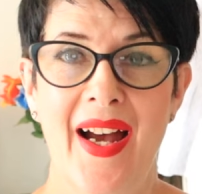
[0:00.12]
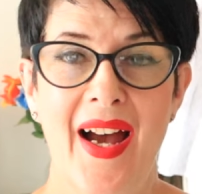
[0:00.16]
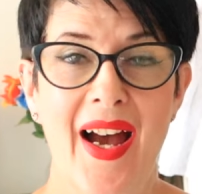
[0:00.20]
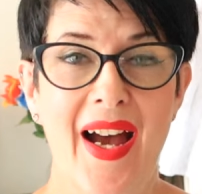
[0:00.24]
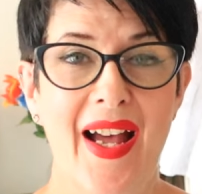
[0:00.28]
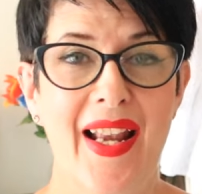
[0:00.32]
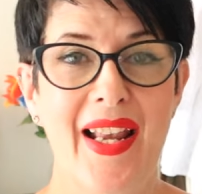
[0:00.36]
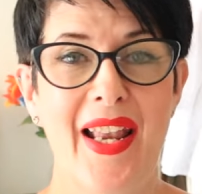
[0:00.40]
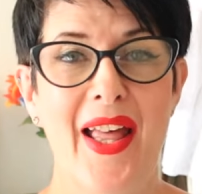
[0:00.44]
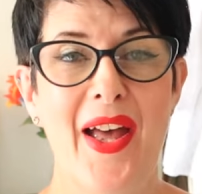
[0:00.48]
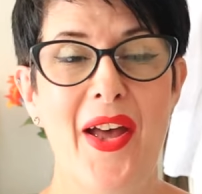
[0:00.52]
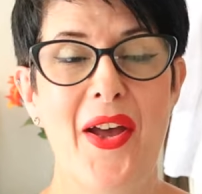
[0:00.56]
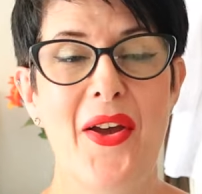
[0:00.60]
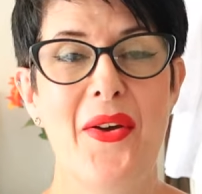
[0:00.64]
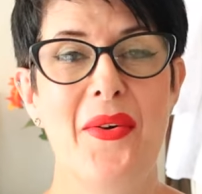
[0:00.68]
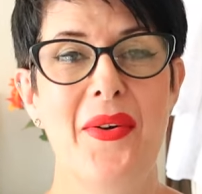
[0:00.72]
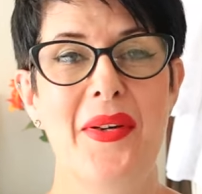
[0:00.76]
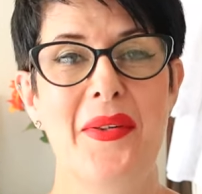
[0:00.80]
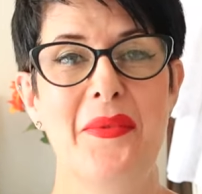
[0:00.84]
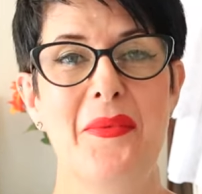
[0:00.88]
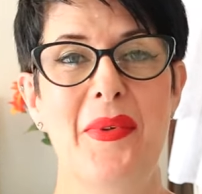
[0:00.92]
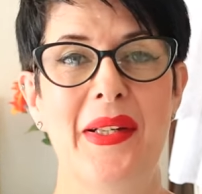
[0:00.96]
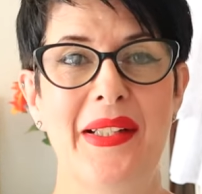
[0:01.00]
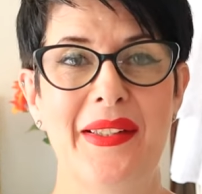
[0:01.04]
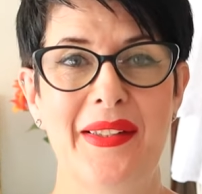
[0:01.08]
Hello
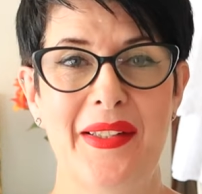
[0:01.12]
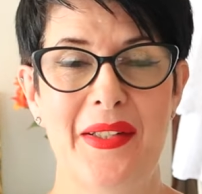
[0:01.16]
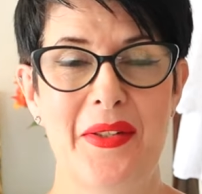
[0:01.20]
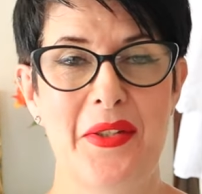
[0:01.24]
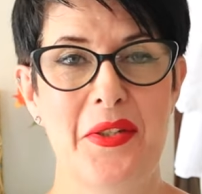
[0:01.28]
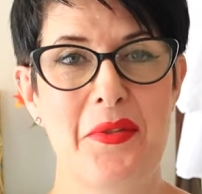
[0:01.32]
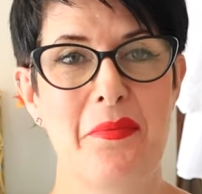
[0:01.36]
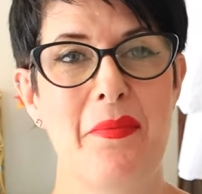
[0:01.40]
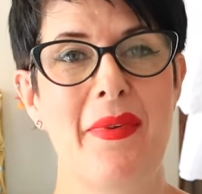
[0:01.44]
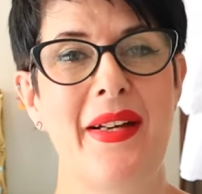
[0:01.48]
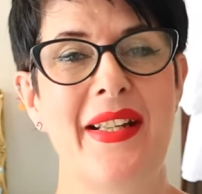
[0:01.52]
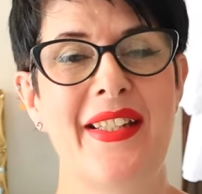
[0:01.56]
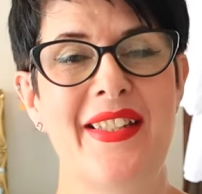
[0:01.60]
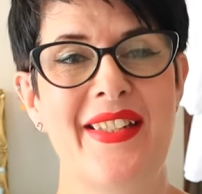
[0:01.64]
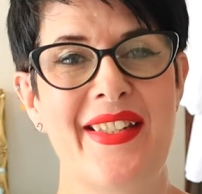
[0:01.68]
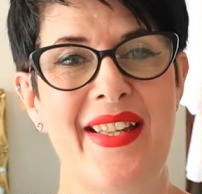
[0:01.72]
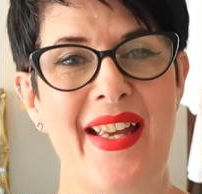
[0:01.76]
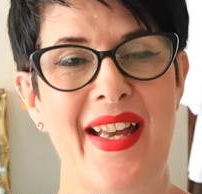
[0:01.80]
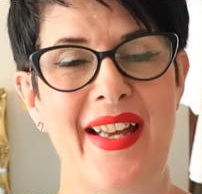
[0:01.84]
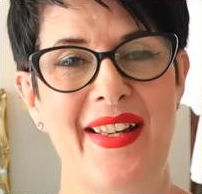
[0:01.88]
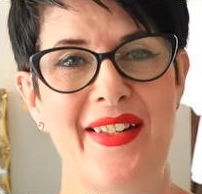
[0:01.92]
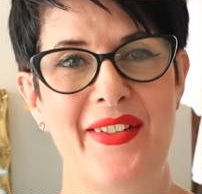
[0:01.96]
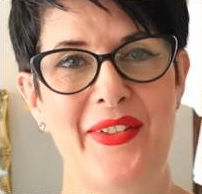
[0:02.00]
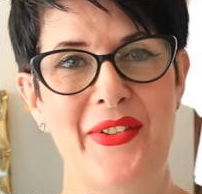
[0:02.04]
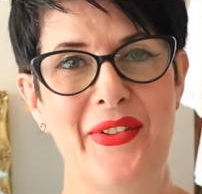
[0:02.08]
and welcome to my
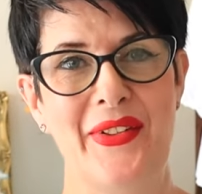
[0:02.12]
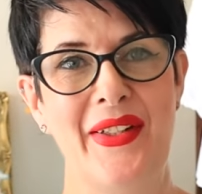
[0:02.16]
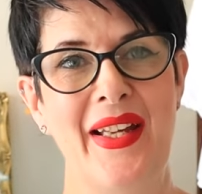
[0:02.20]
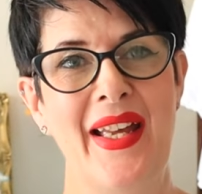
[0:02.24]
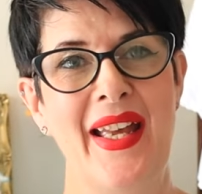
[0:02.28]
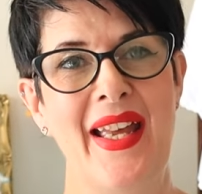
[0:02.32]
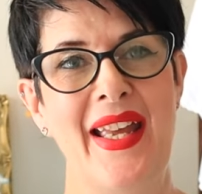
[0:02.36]
channel.